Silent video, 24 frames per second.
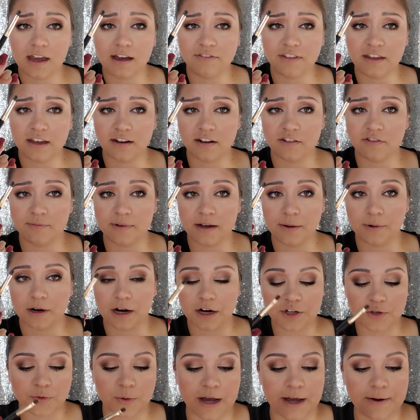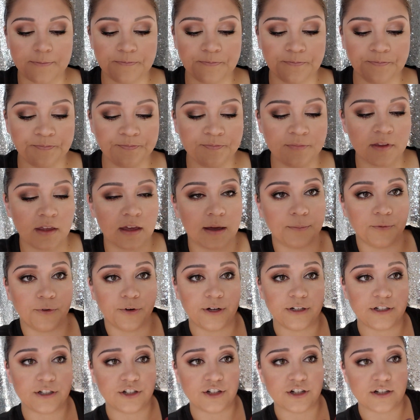at the end of my brush wet, I'm
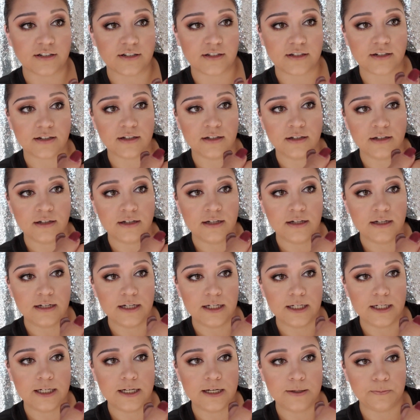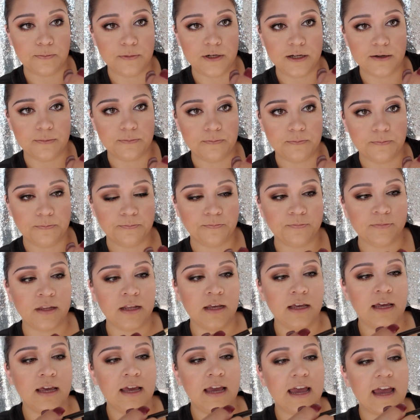going to just dip, dip,
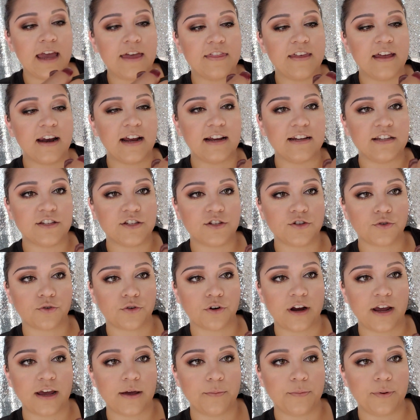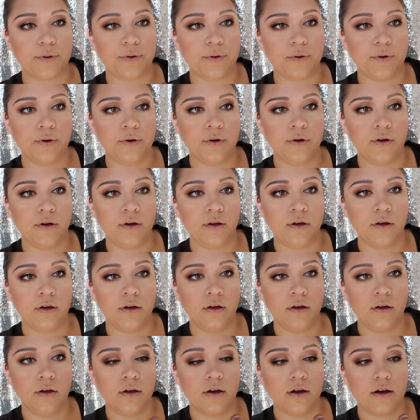and then I scrape
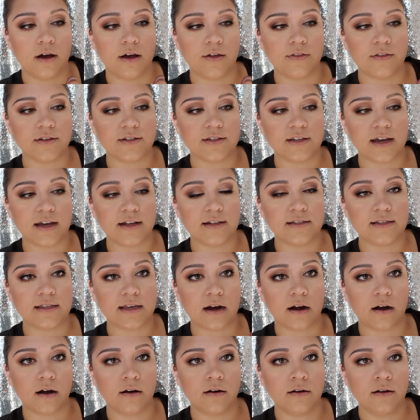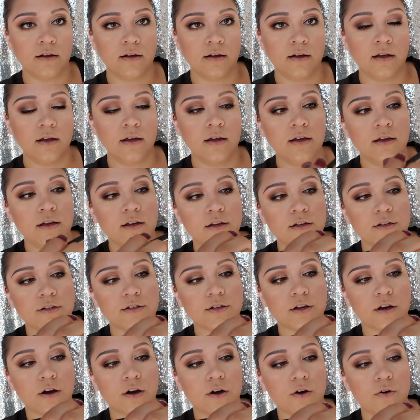on the sides there.
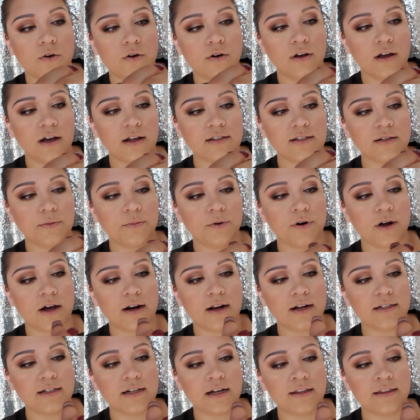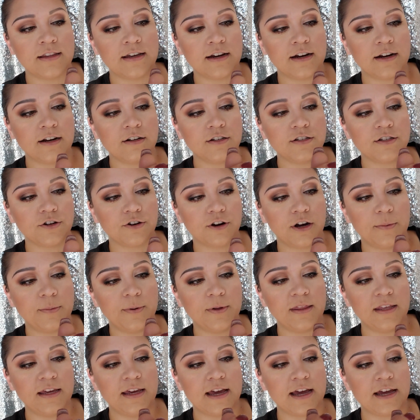So got some product on there,
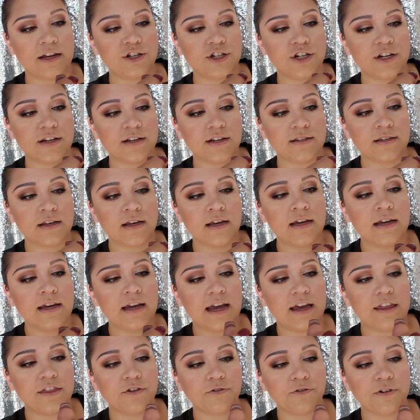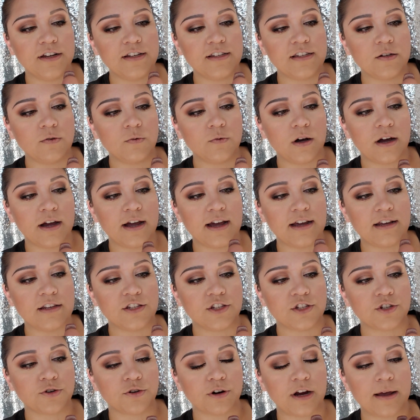scraping the edges. And the reason why I
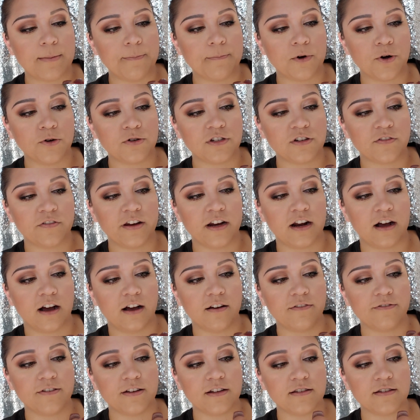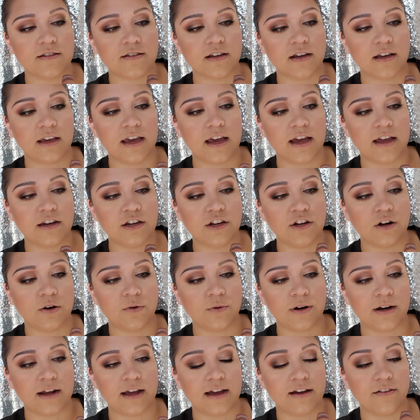scrape most of it off is, again, you don't
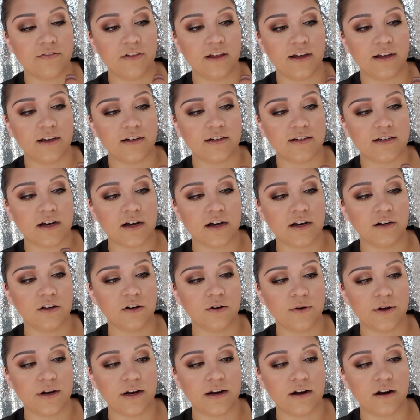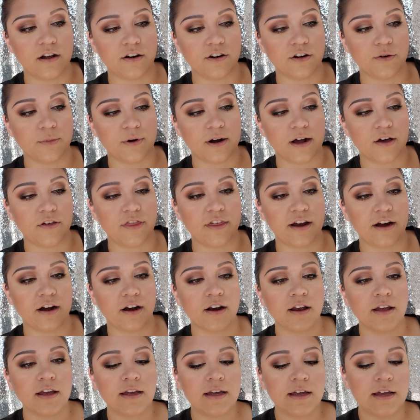want to have like a ton going in on your brow
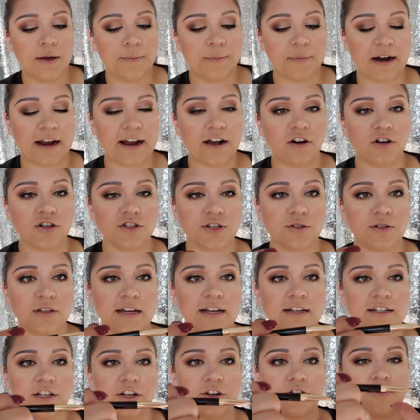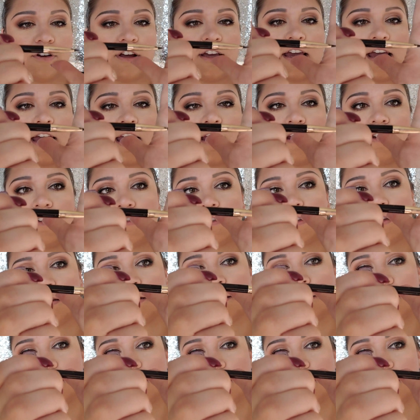there. But I also like to create